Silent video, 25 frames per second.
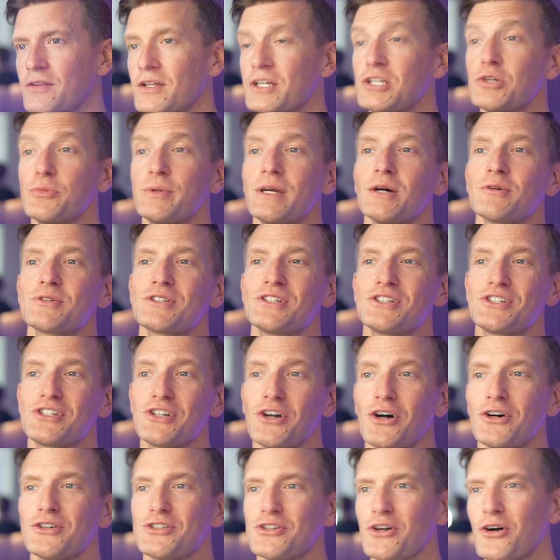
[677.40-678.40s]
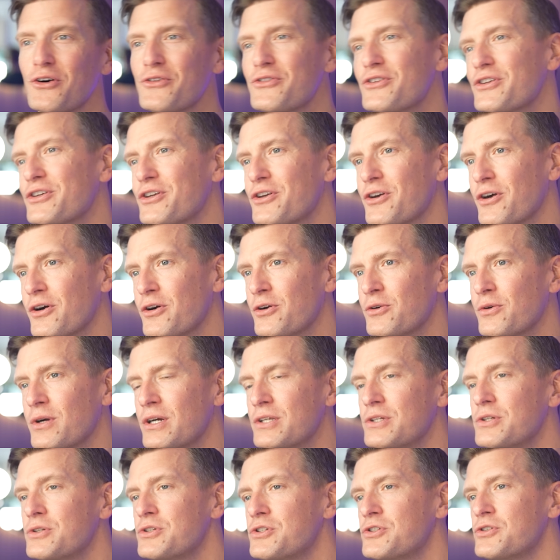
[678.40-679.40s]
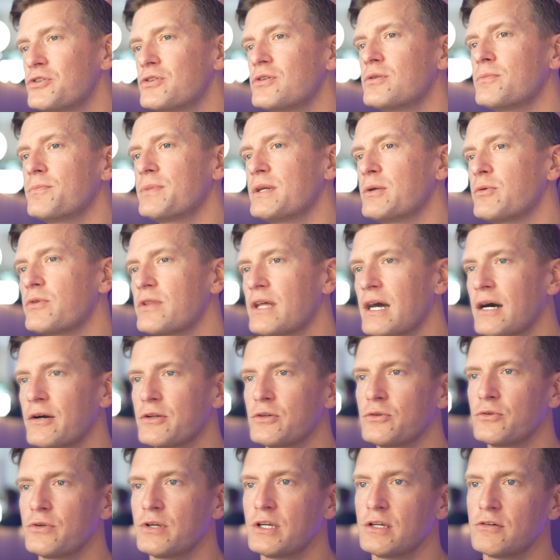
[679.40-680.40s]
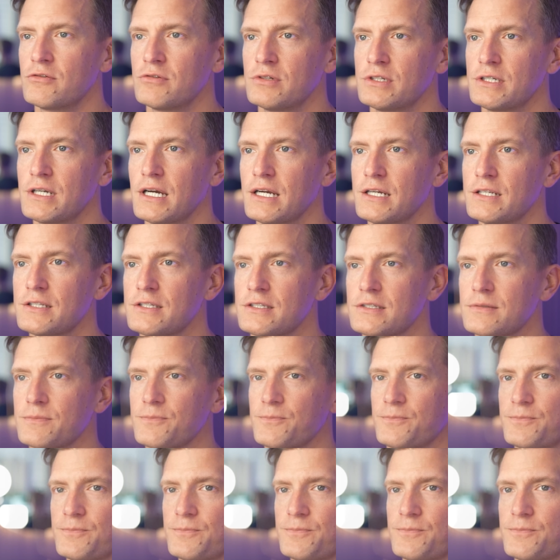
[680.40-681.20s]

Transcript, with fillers: then you'll be able to charge on the go and you shouldn't be without your hearing aids.